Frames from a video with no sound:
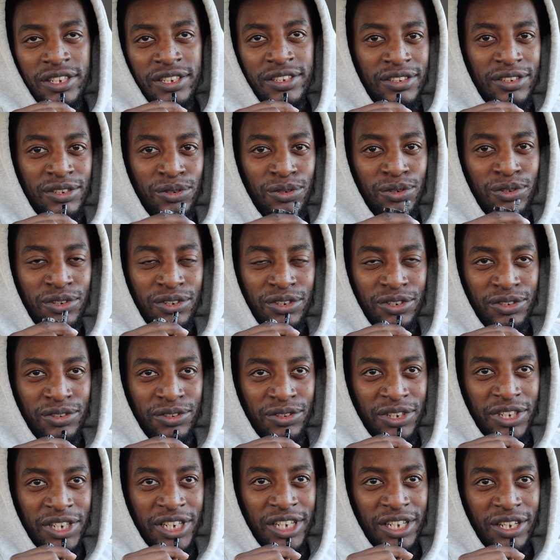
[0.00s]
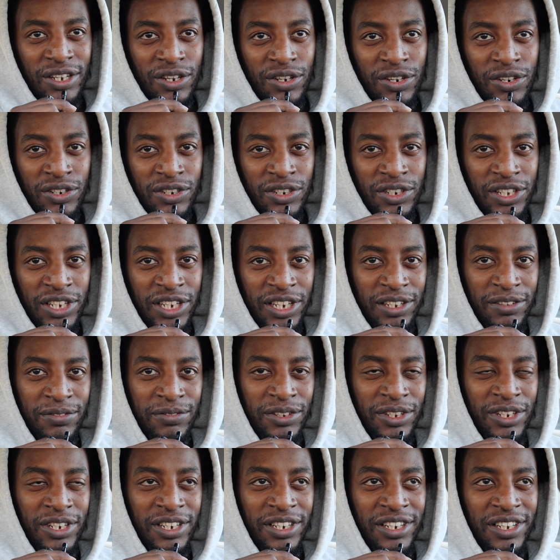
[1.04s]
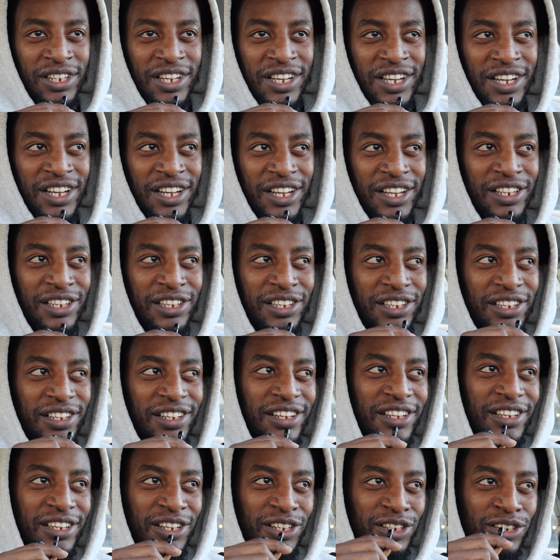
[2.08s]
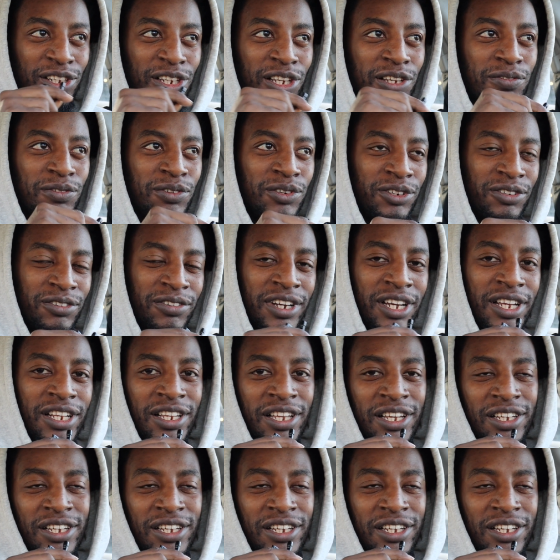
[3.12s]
in order to like earn a living and like live good, right?